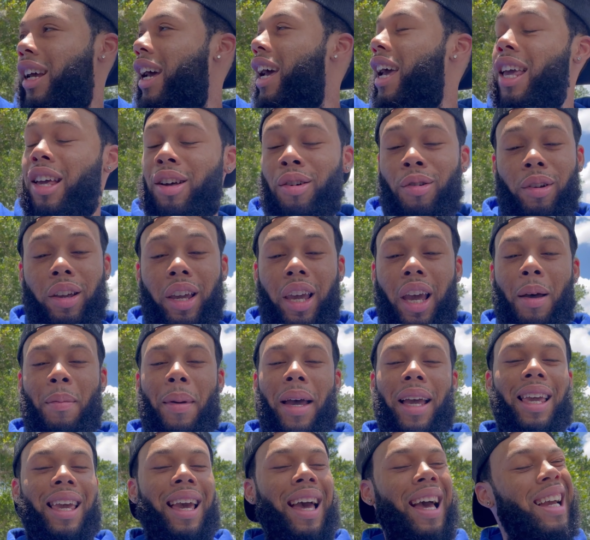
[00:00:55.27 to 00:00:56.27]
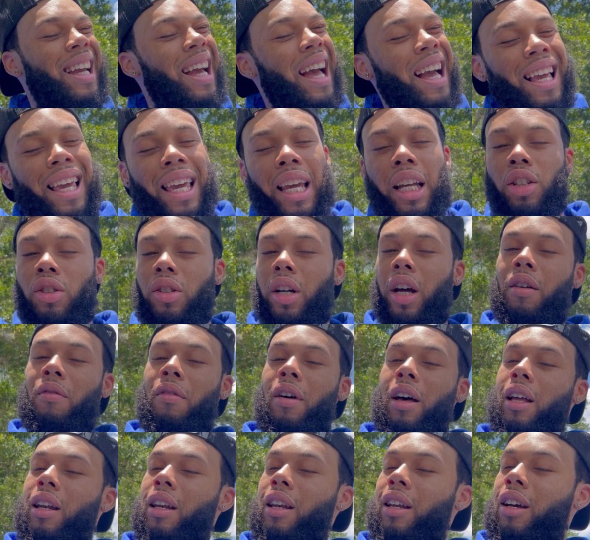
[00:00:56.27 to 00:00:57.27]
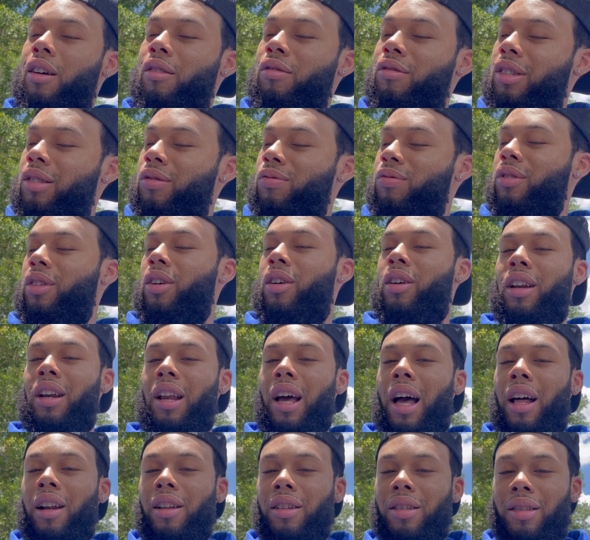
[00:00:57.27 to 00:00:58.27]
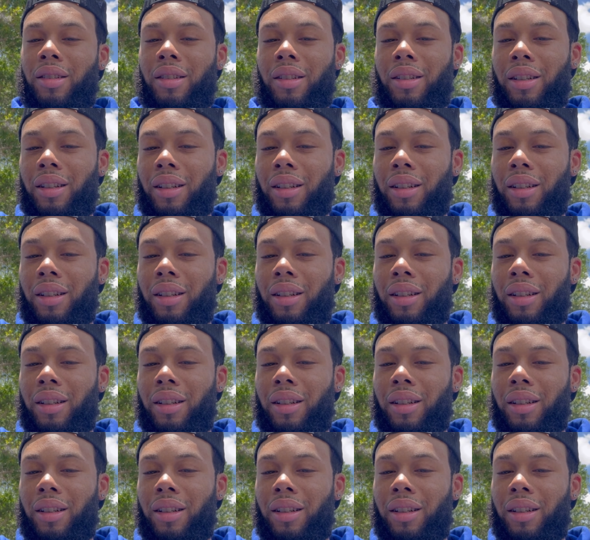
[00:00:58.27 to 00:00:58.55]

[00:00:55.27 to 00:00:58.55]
I ain't gonna cap. I can't. I, I can't drive out there just for thirty dollars